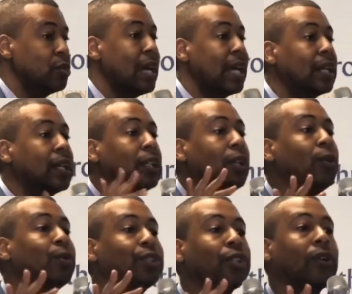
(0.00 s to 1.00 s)
you got to
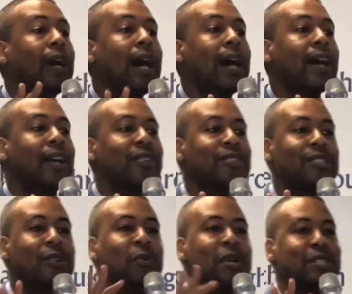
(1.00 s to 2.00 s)
close your eyes
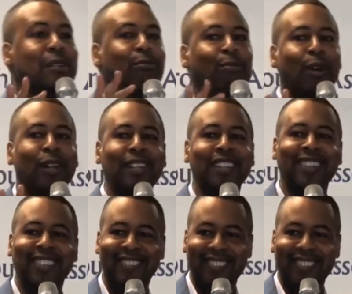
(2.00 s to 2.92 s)
to what's in front of you.